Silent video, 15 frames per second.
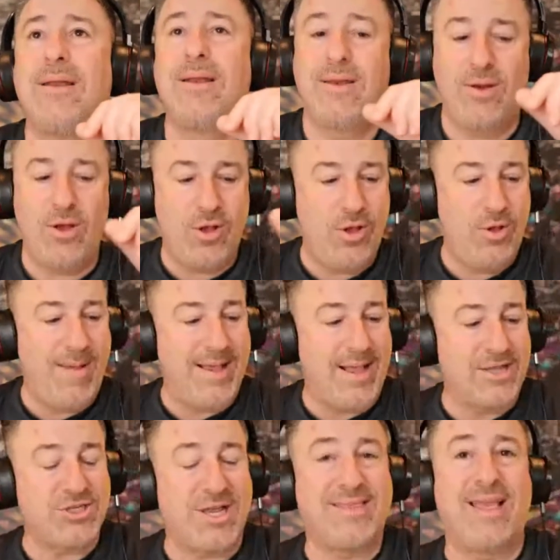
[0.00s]
Oh my
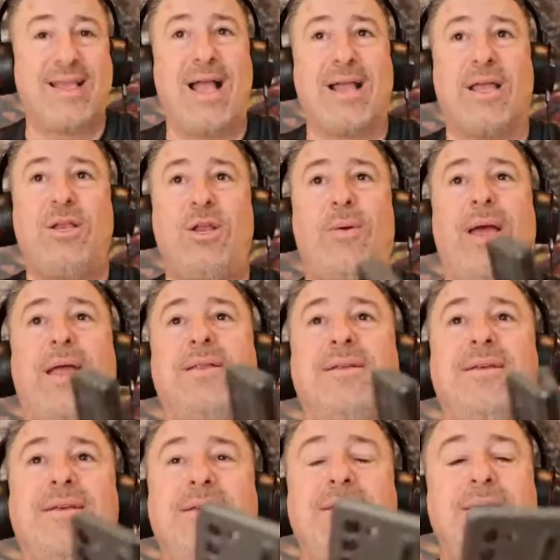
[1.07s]
gosh, I think I can do it.
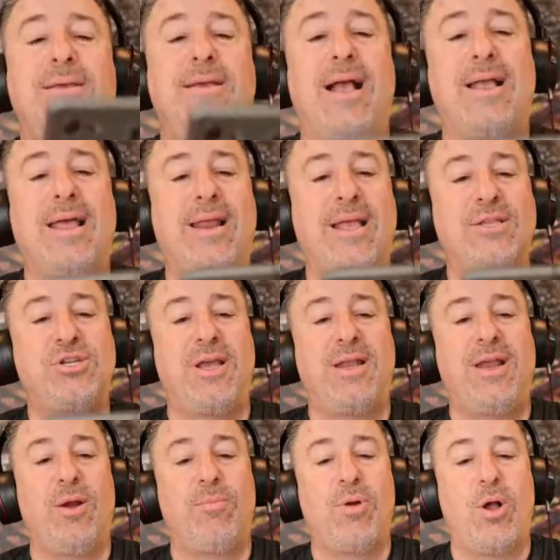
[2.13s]
I got to get you in here,
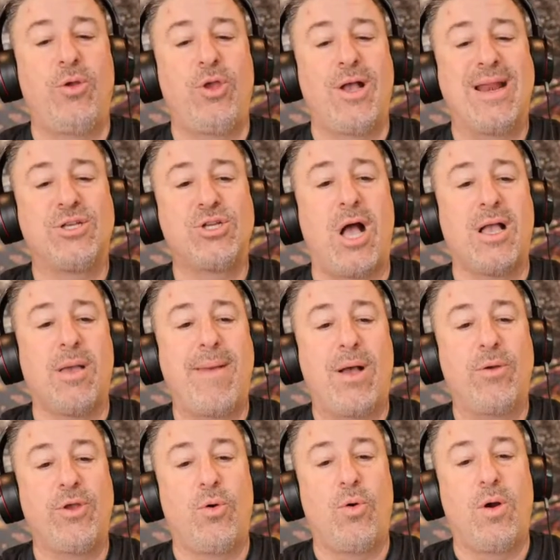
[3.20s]
bro. You got to talk about
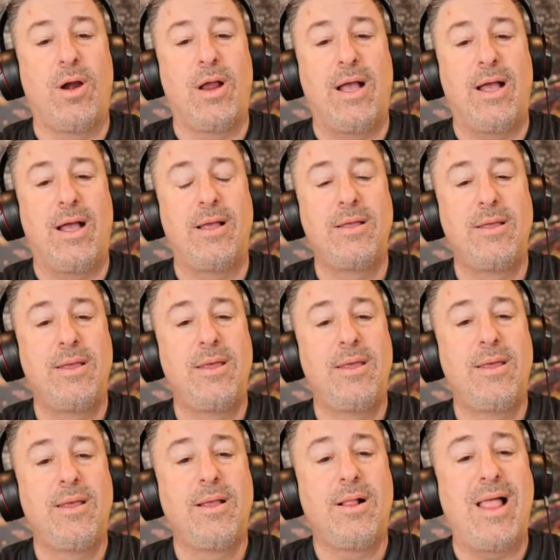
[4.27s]
your uh,
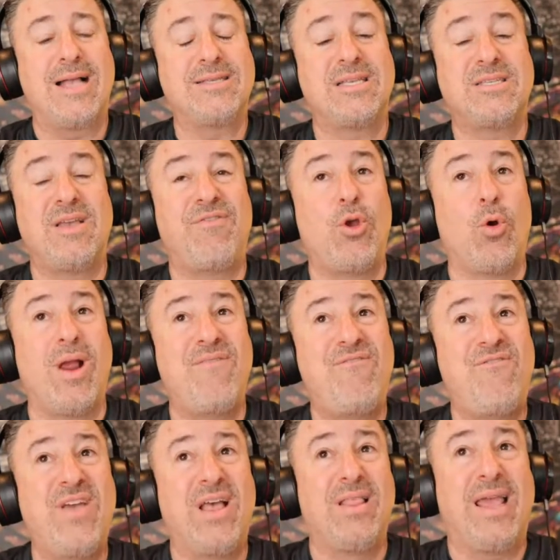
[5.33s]
classes. If you're in
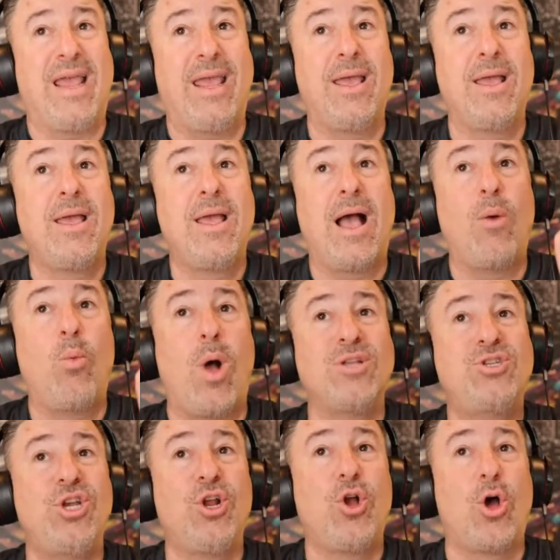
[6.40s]
Philly, I want you
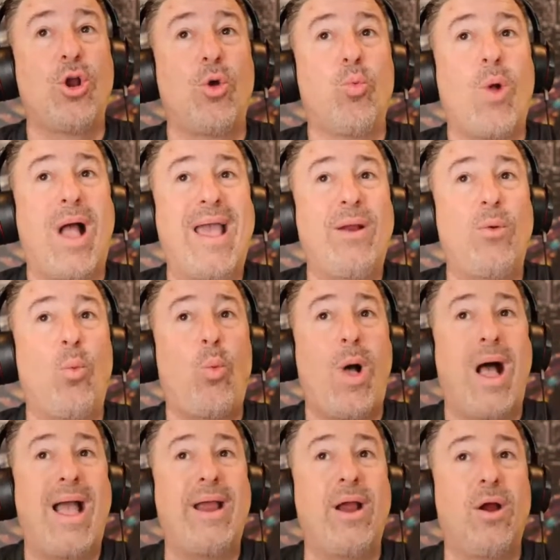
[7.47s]
to go to Right
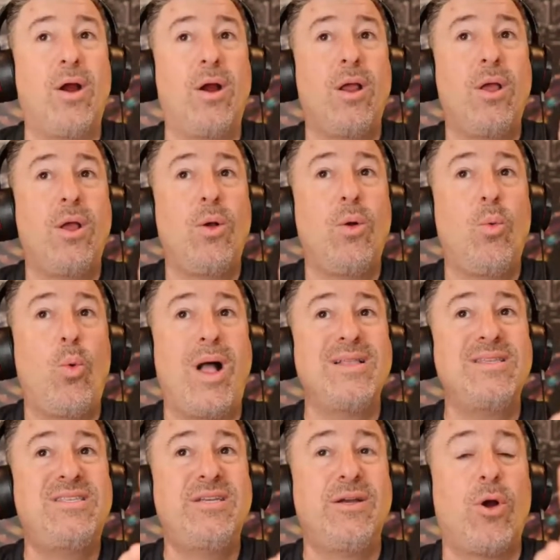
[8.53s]
Wire
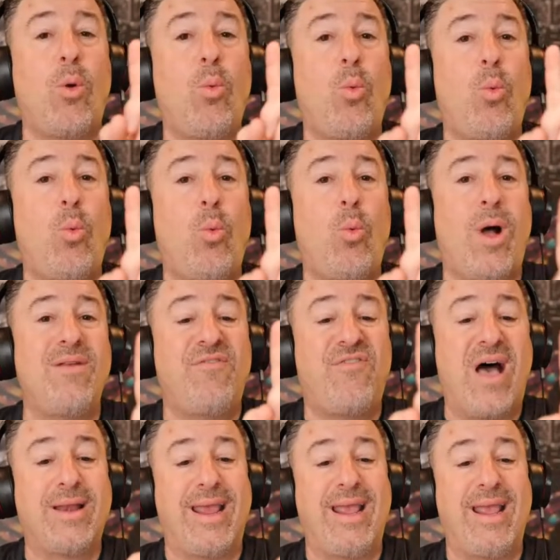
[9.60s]
1015
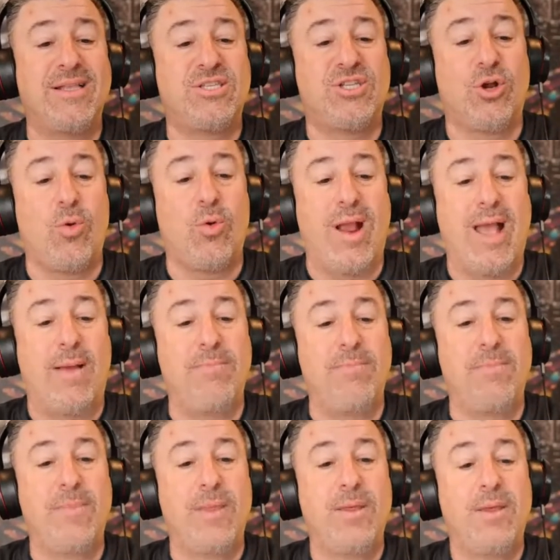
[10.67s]
on
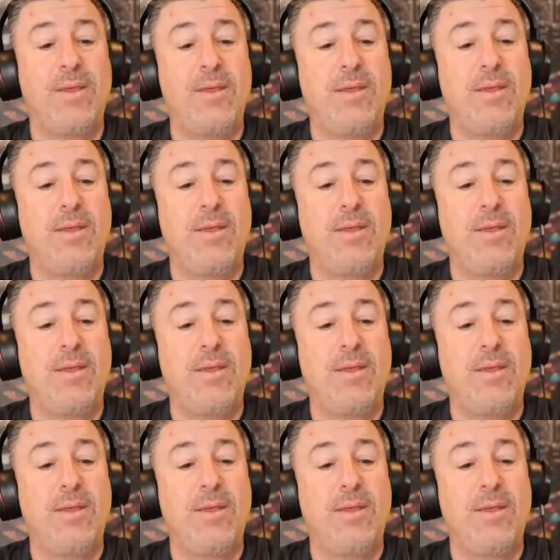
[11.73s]
Instagram.